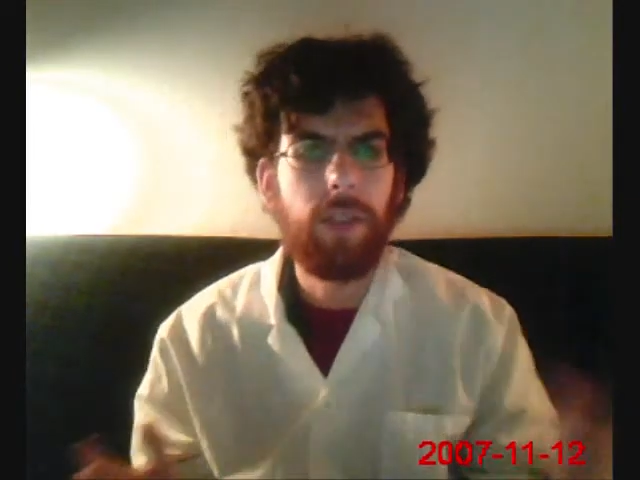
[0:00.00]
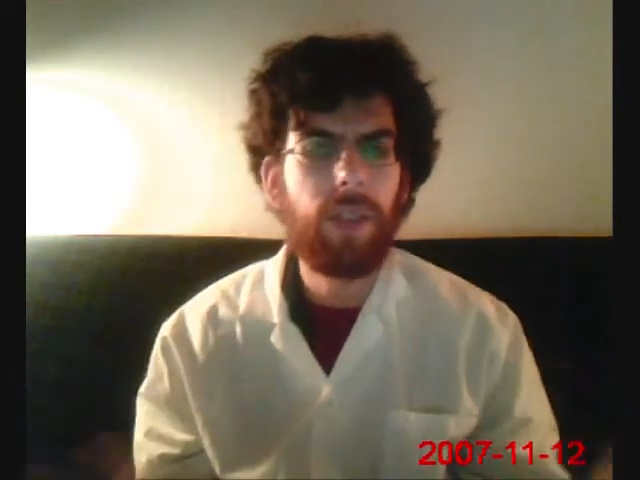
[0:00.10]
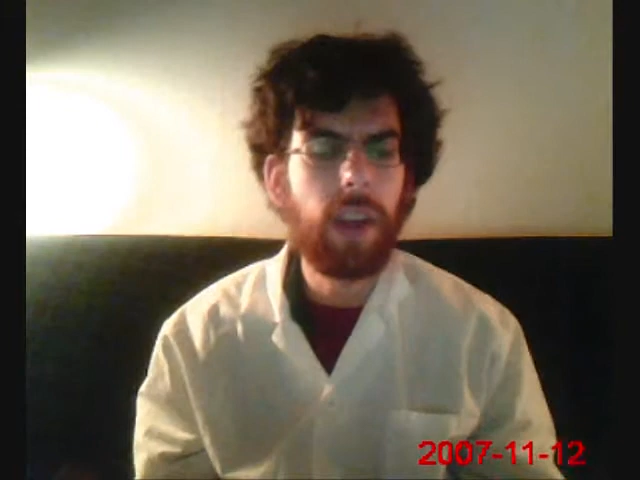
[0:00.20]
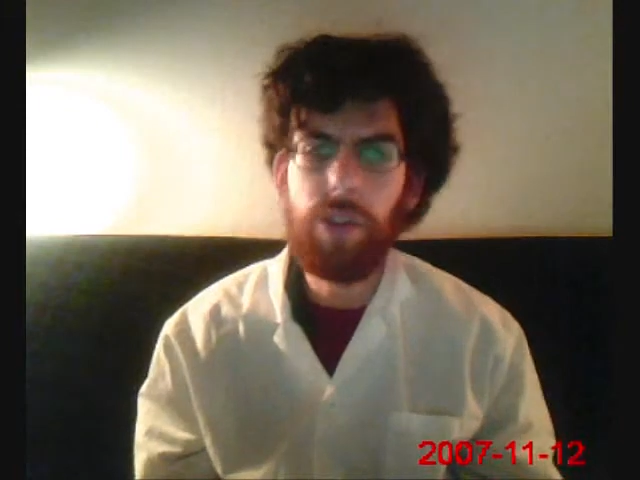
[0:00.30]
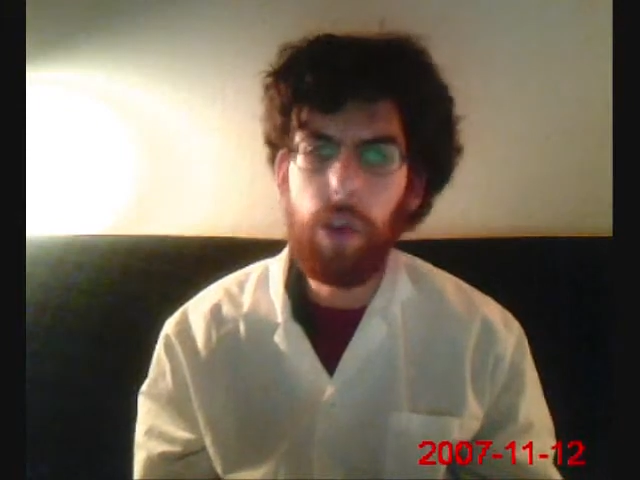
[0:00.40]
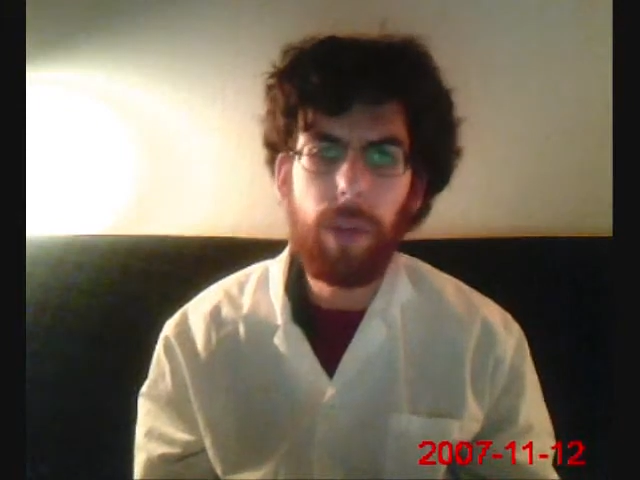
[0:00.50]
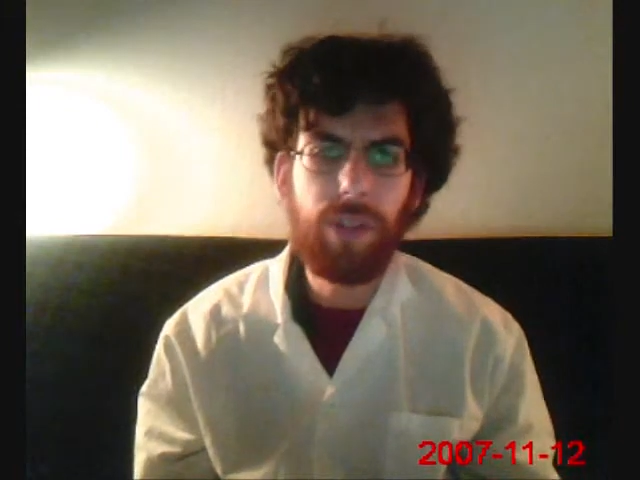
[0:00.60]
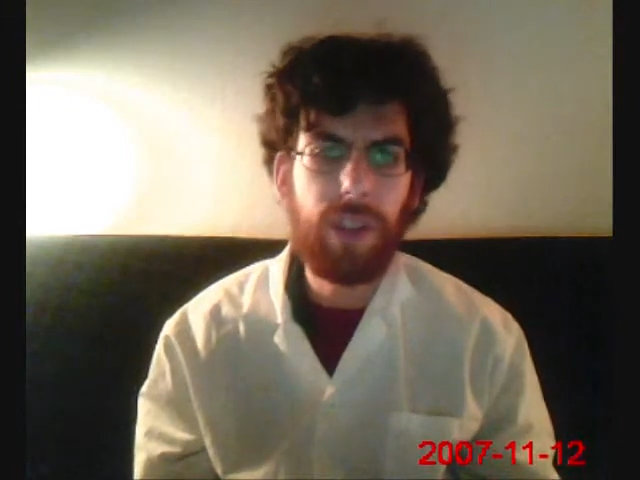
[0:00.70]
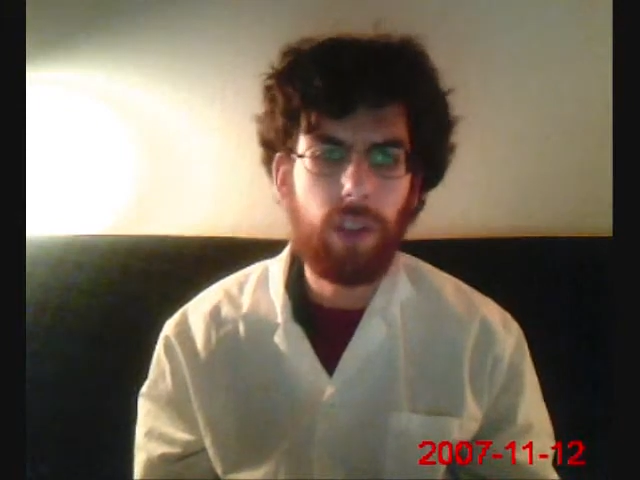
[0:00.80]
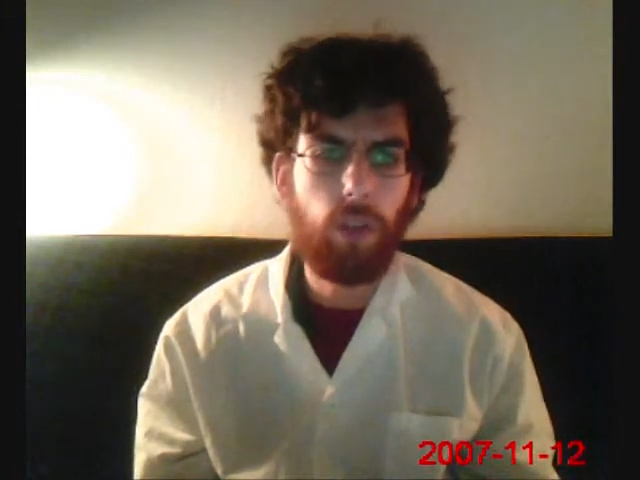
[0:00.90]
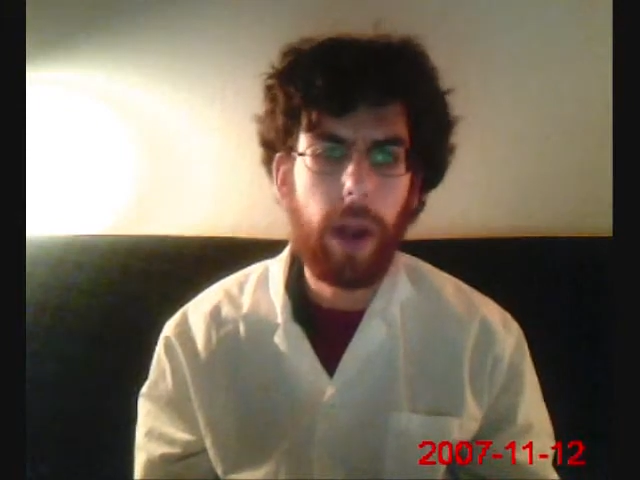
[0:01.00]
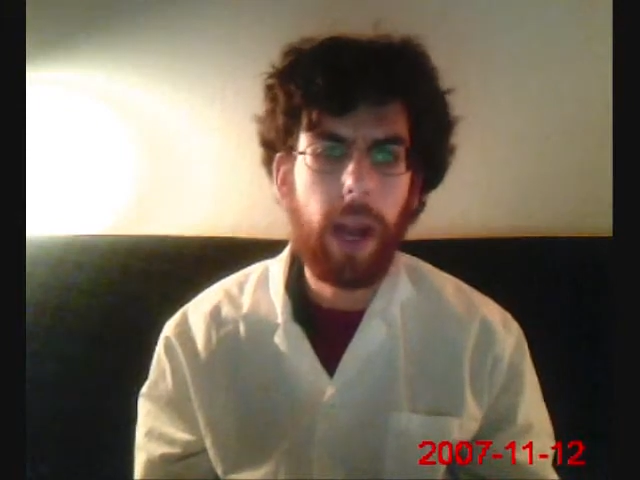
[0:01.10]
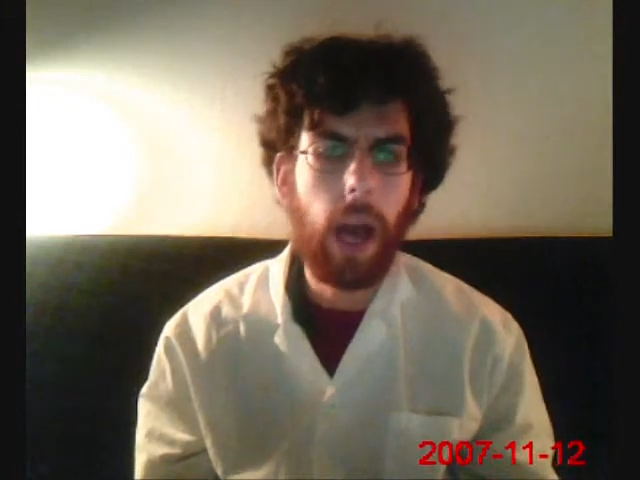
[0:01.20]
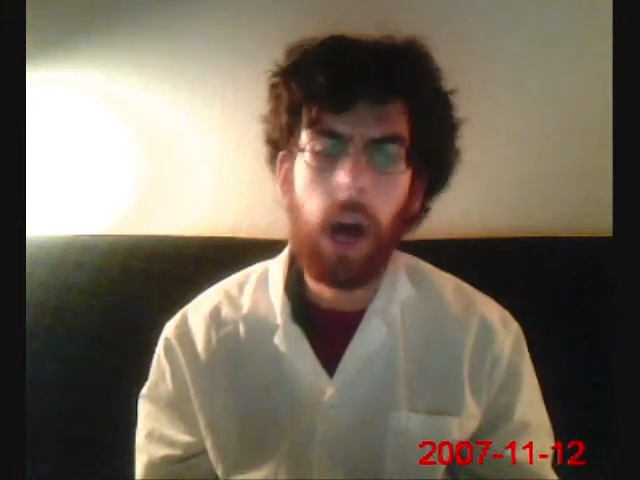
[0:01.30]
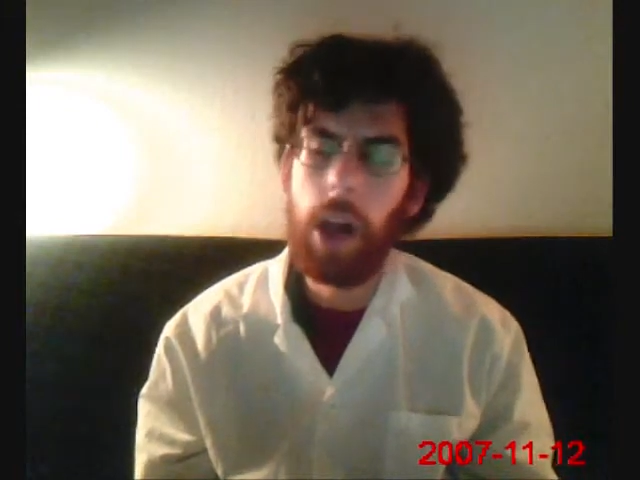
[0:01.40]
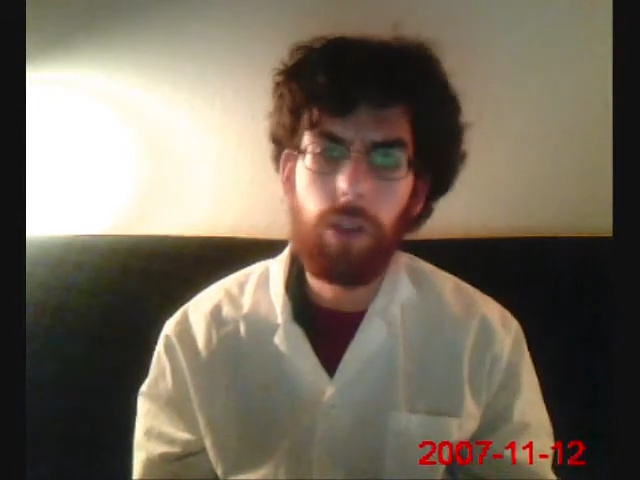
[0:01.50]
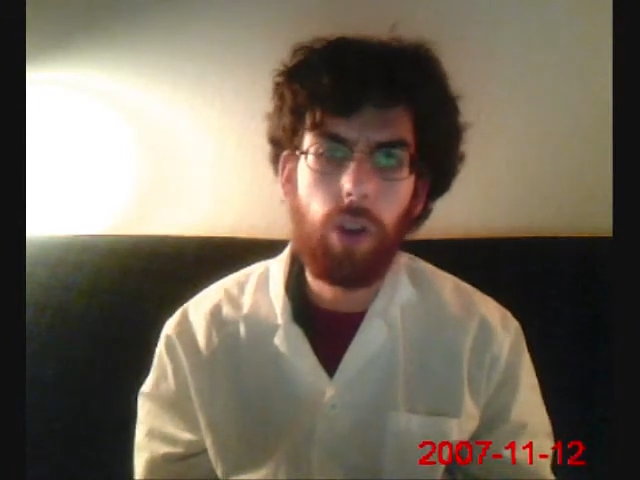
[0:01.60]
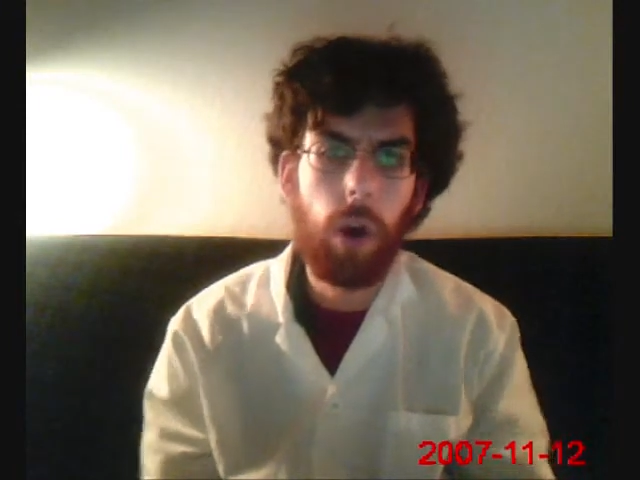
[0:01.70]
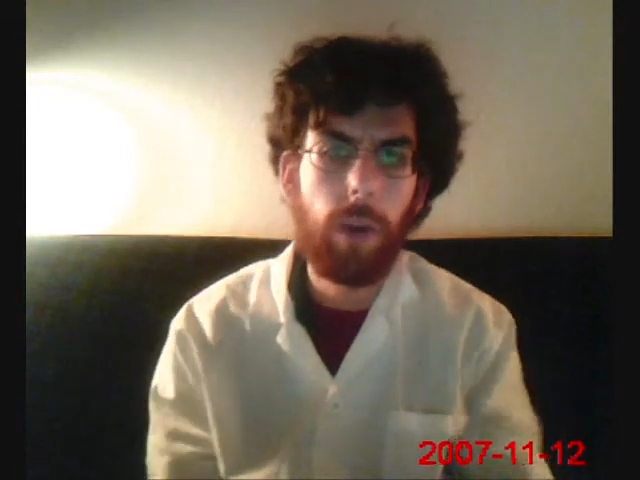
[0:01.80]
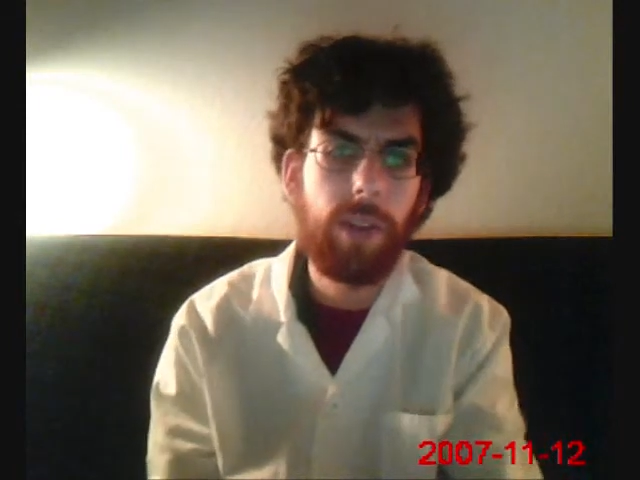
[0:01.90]
It's like supersaturating an
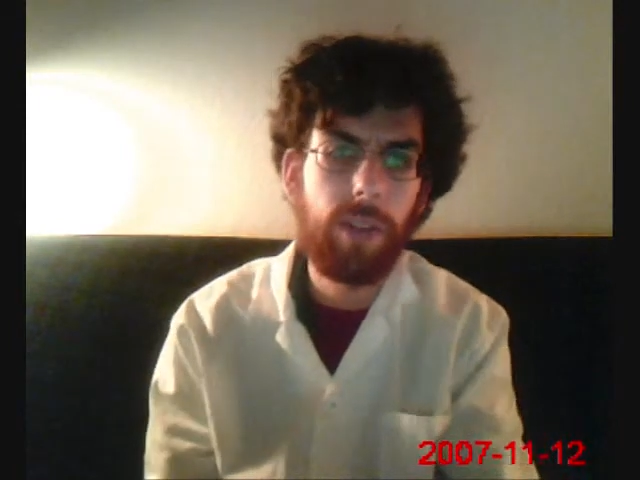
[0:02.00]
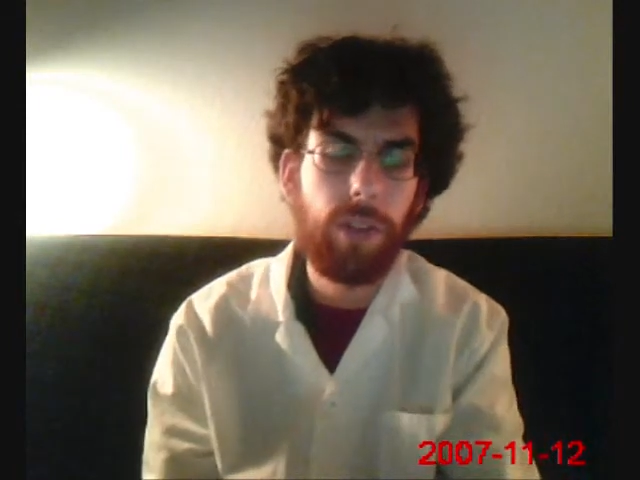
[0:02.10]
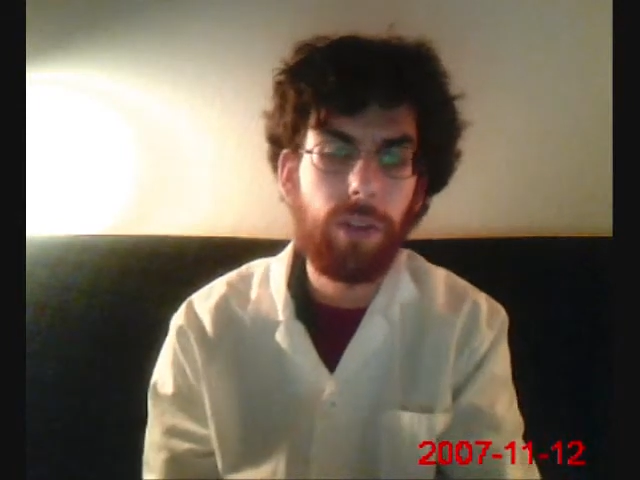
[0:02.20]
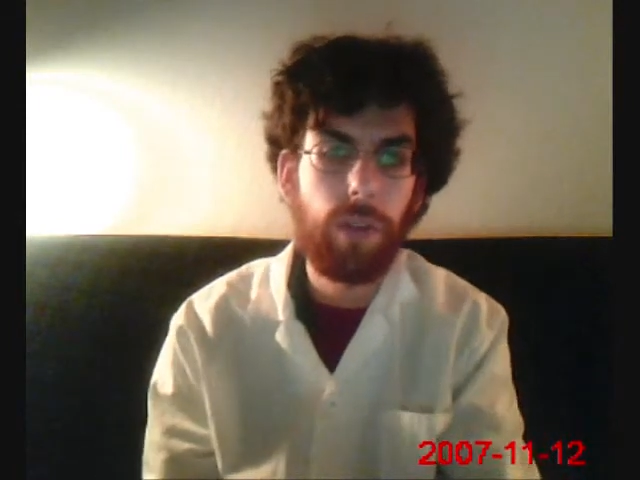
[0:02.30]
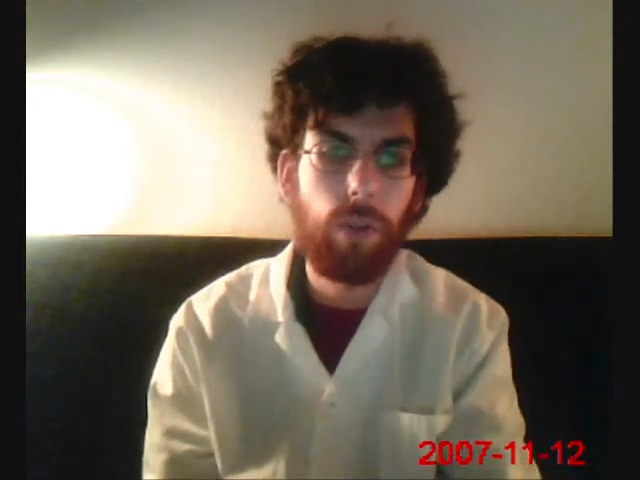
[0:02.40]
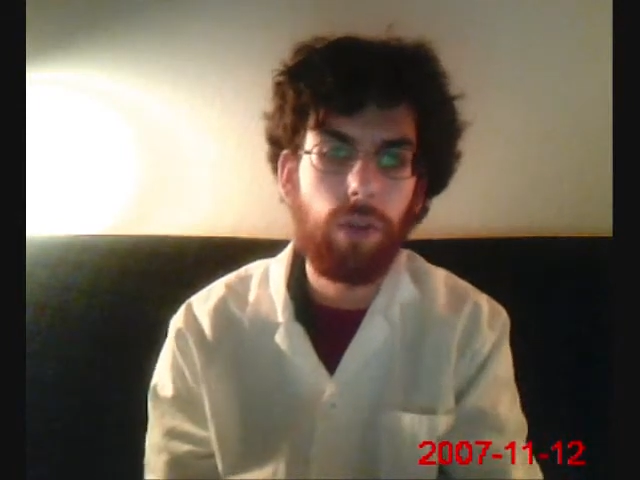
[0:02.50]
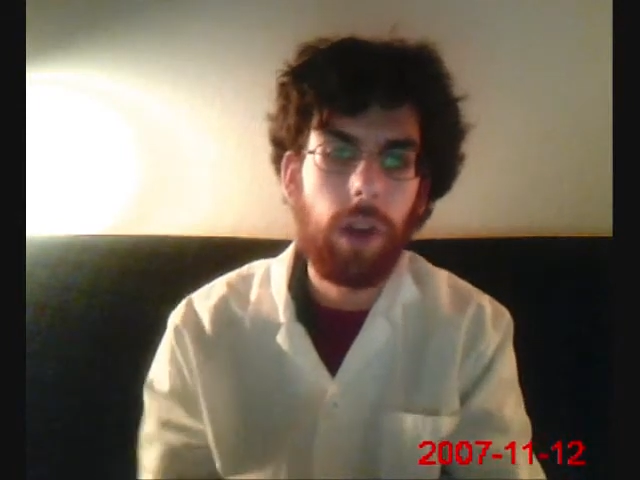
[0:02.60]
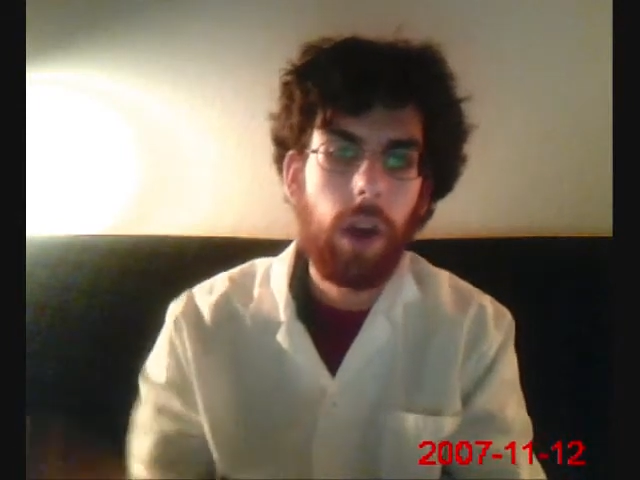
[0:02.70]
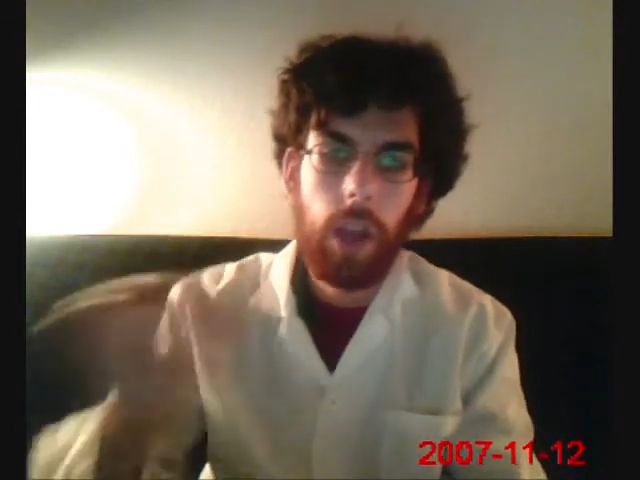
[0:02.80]
already existing solution.